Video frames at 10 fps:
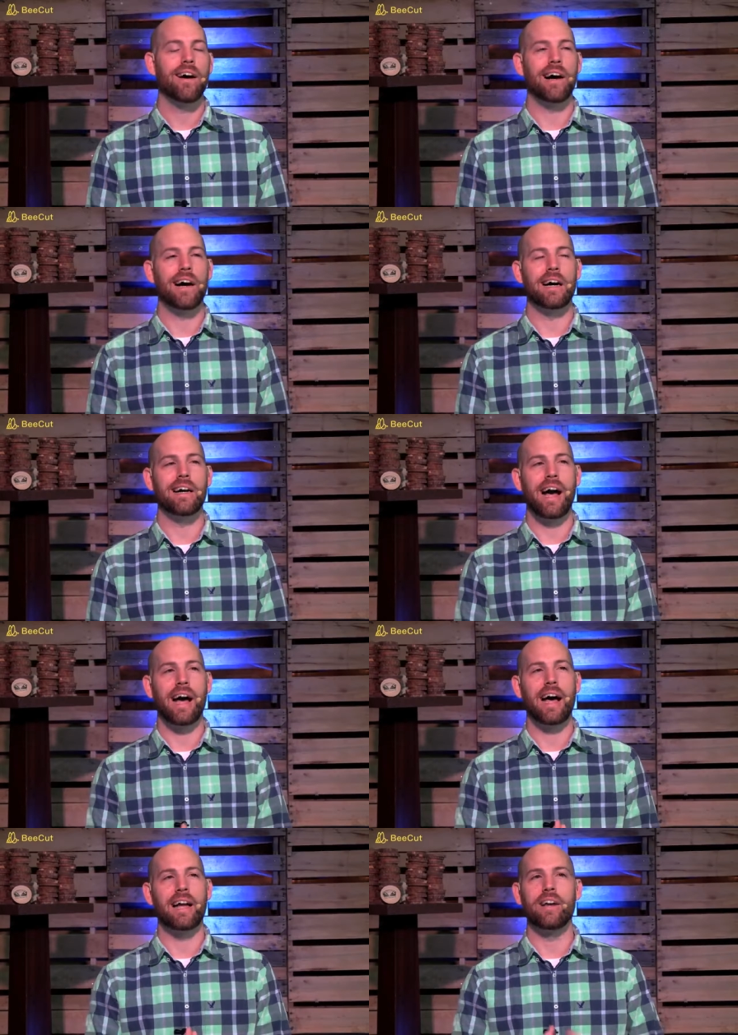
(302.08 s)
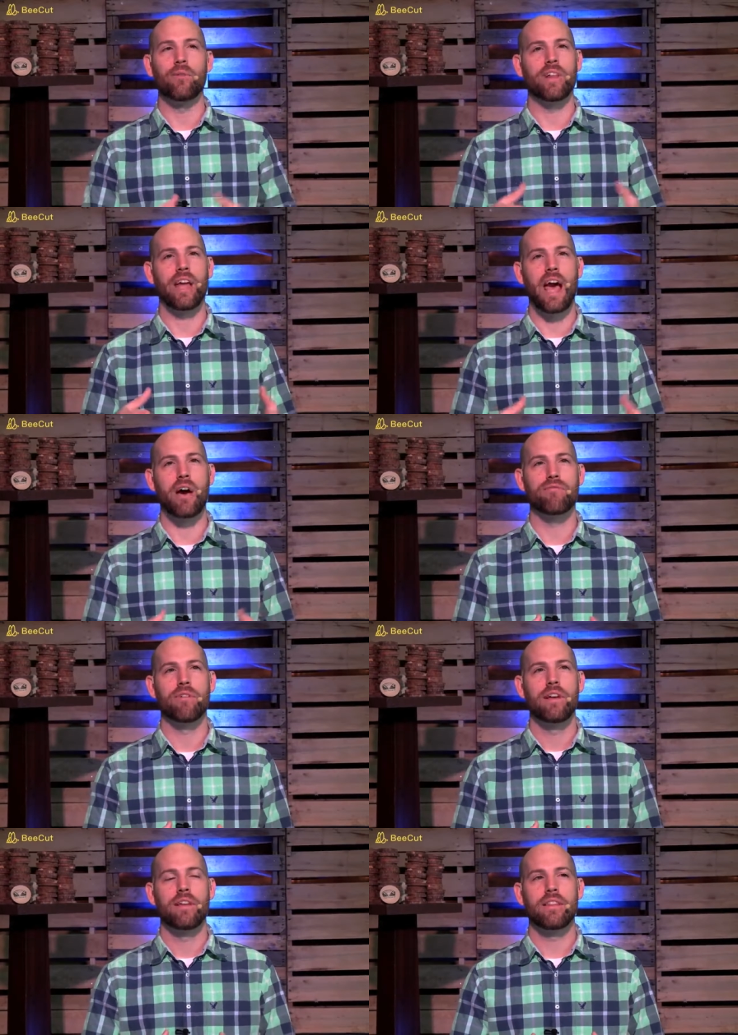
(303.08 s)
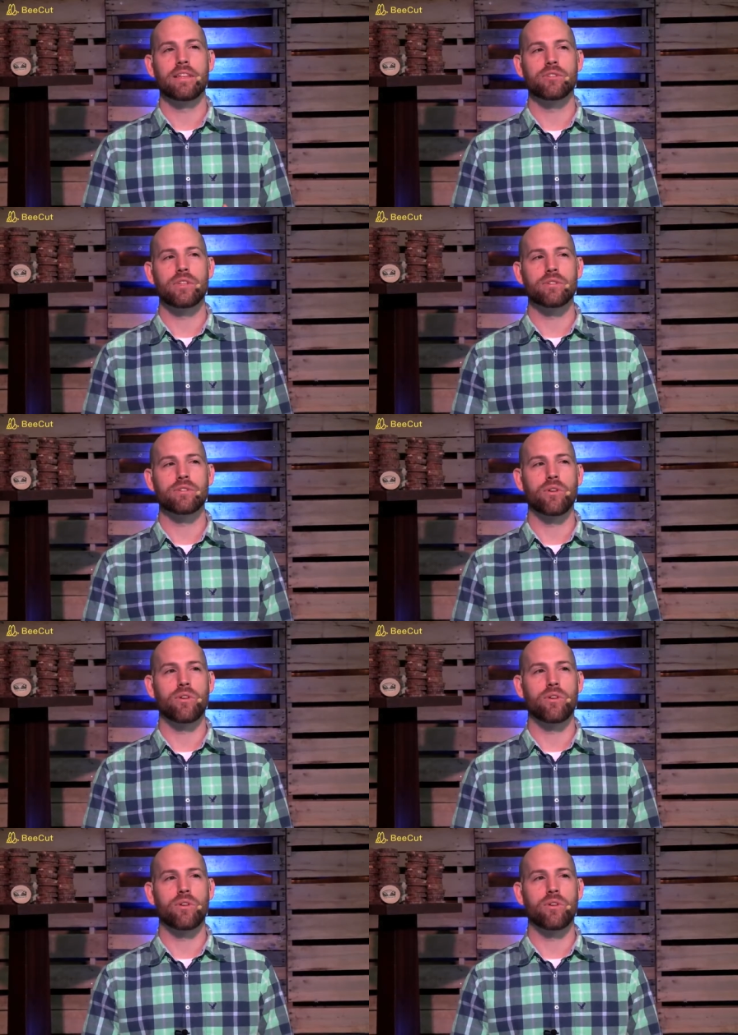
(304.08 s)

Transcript: Uh, I, I, didn't really have this this